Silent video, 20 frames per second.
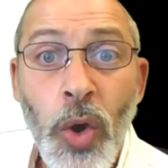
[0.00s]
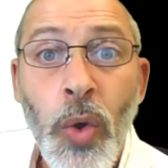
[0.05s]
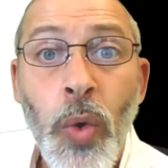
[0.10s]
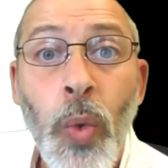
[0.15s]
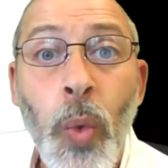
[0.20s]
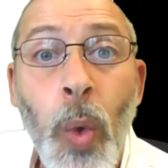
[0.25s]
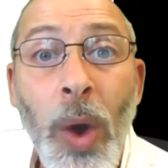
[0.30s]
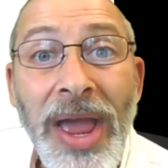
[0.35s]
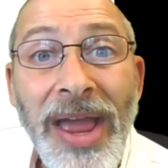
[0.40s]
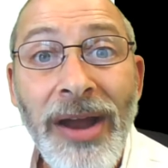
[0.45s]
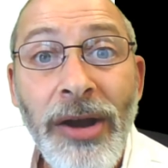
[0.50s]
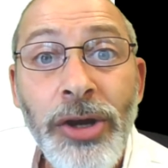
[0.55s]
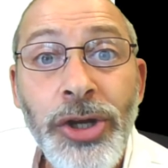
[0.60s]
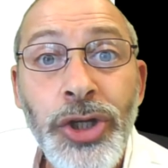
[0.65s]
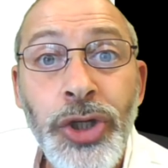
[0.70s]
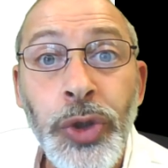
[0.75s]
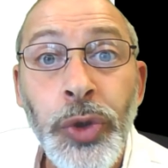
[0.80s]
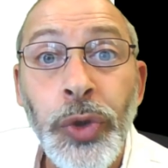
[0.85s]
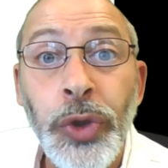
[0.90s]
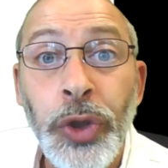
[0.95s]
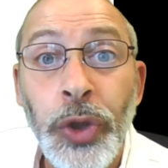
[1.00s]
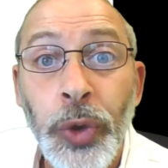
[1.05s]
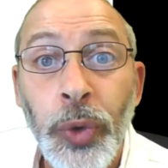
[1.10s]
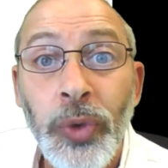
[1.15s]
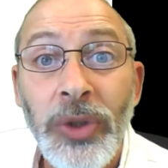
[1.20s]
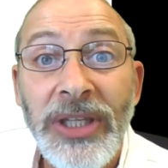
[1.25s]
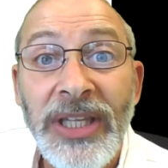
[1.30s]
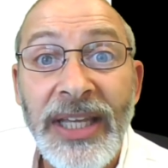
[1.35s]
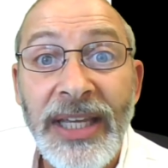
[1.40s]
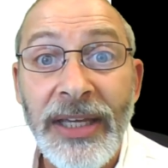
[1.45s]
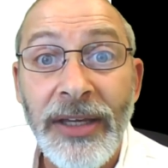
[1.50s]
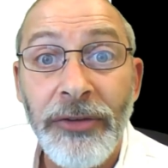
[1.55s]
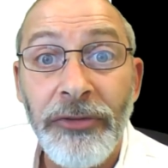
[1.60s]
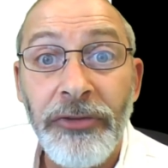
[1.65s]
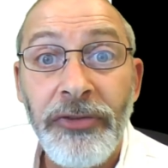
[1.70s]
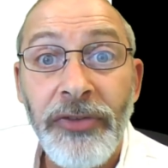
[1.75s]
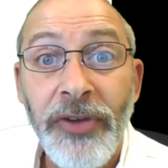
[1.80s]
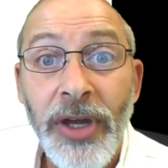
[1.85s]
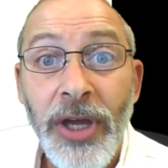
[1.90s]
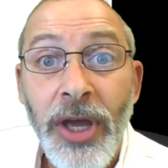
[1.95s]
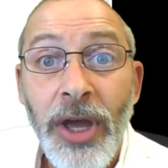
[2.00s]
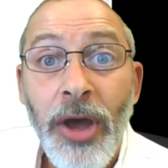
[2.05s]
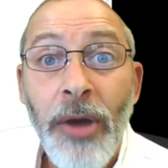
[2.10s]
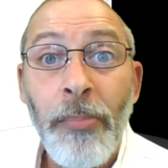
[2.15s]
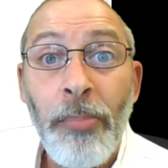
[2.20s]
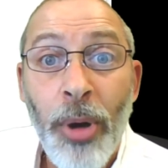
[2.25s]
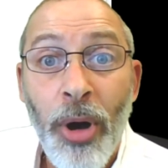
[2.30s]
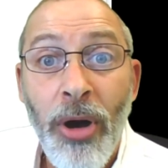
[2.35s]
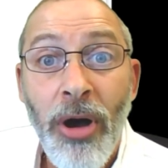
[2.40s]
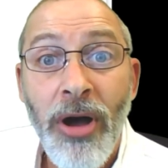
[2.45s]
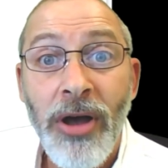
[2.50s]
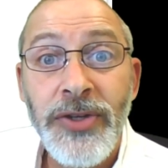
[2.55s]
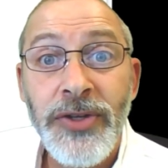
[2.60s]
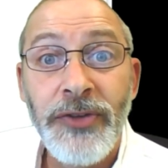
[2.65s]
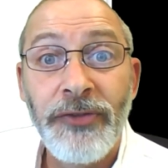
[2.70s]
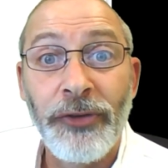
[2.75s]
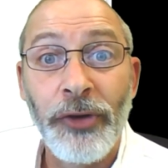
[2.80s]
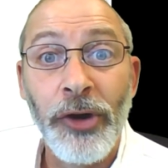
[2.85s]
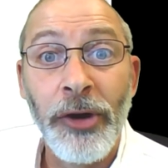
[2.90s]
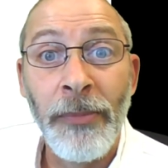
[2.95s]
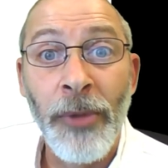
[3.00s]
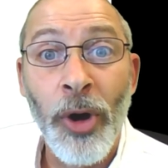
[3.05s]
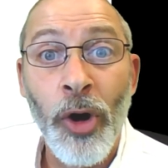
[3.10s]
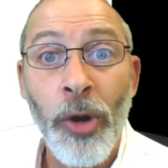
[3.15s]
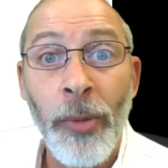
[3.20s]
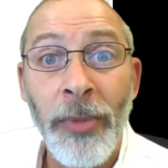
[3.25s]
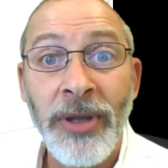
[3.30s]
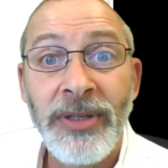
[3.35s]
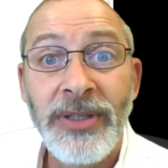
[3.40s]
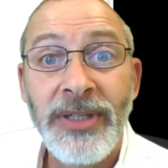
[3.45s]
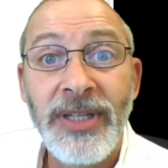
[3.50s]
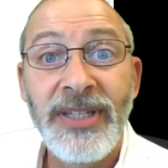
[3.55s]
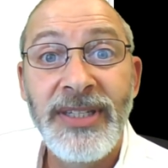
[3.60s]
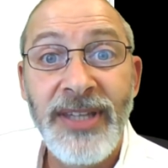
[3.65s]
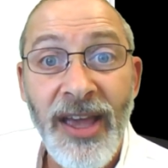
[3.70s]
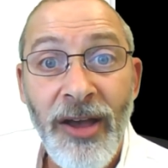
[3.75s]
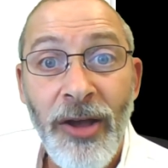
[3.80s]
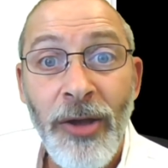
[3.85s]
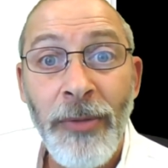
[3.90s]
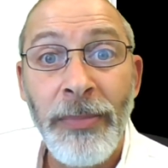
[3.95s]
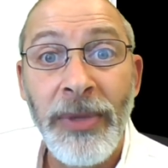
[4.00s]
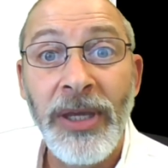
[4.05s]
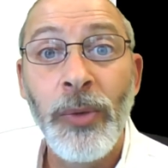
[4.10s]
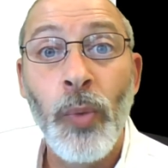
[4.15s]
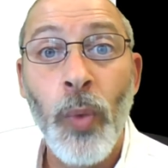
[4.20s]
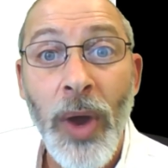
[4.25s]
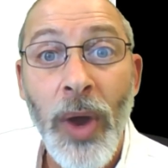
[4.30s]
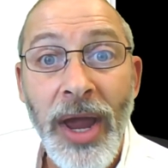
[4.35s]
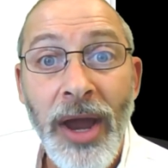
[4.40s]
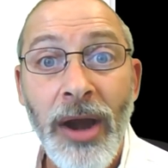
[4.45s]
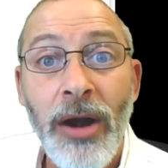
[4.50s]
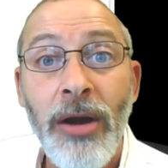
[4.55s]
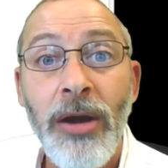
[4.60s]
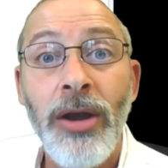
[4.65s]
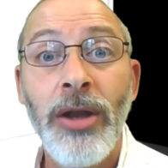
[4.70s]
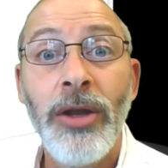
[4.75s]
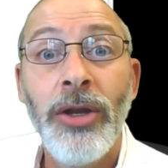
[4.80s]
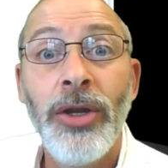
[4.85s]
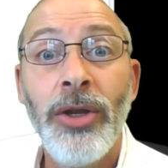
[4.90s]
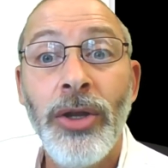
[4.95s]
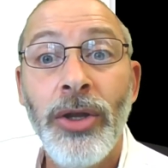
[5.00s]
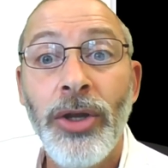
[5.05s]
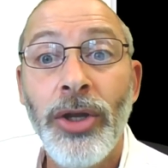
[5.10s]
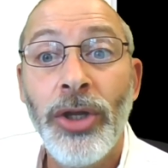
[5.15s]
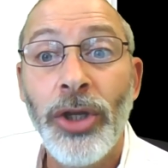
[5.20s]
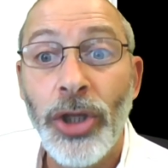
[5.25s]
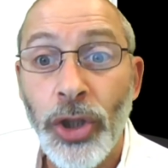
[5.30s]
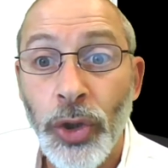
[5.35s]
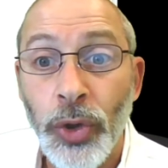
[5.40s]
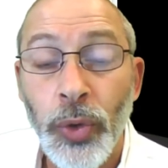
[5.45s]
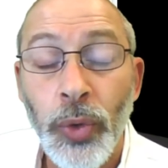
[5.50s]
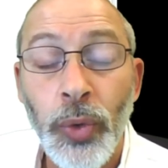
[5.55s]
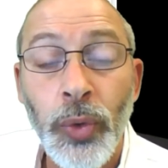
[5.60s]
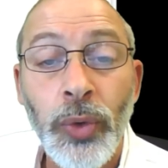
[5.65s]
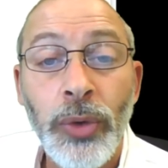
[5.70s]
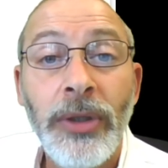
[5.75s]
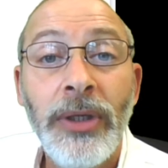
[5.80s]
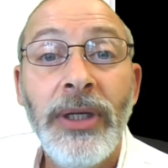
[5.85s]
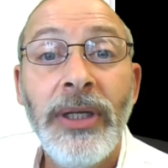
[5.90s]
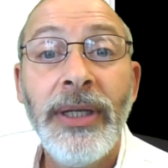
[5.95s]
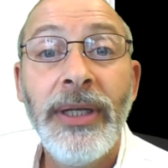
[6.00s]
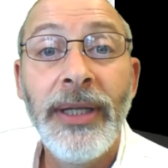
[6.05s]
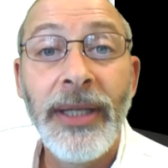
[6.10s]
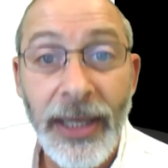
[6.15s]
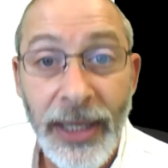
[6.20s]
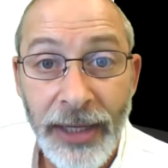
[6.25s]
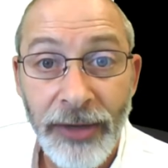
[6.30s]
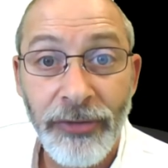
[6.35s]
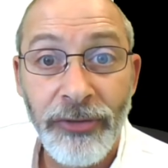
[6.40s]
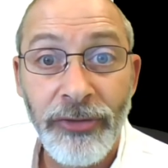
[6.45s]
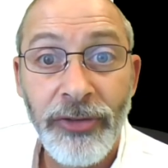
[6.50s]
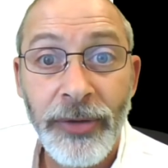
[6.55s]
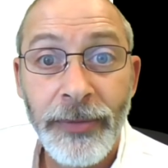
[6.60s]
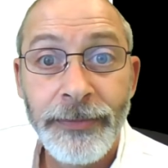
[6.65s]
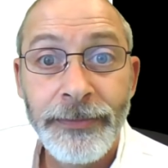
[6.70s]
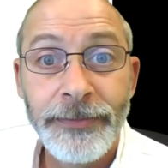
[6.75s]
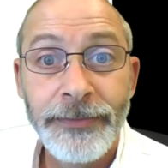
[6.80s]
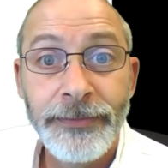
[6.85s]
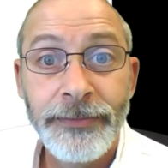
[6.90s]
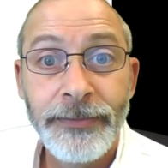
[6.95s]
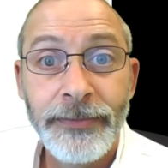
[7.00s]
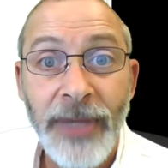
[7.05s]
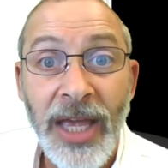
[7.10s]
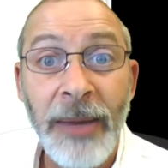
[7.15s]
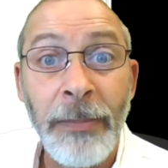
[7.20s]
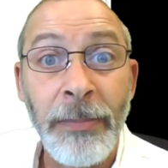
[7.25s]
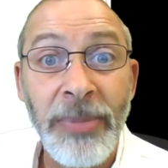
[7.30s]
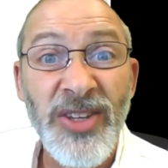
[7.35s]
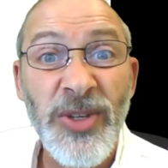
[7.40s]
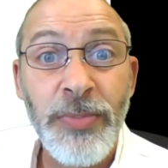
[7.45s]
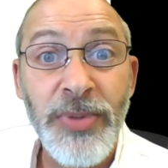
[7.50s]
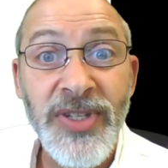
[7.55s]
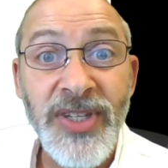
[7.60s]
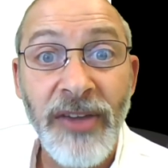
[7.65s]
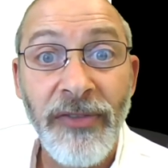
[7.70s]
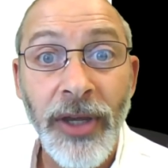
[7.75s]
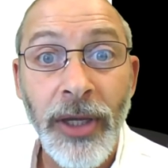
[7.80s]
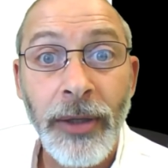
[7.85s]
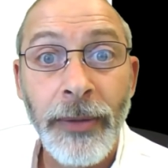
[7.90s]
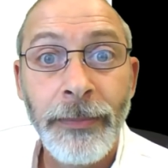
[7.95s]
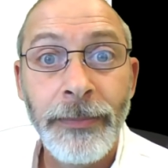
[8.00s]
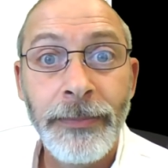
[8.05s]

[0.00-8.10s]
Where do you live? Pause for a moment to tell me where you live and be specific.